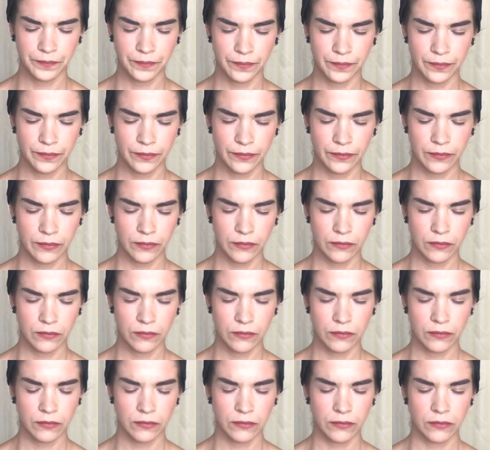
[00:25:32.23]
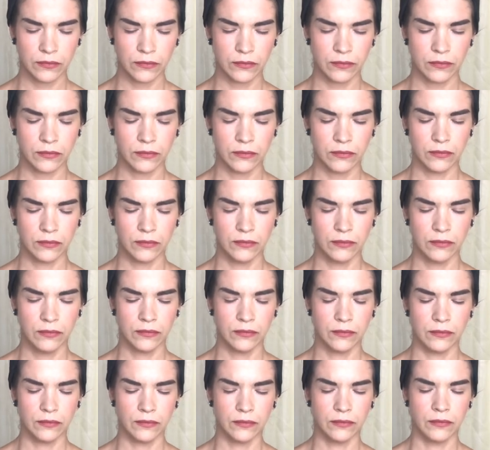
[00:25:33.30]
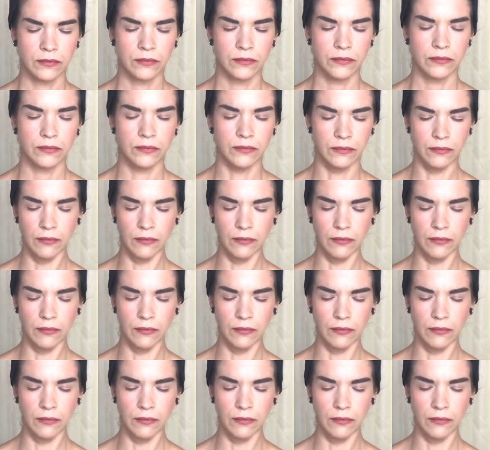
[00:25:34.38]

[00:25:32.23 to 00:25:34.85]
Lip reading: Nothing is said.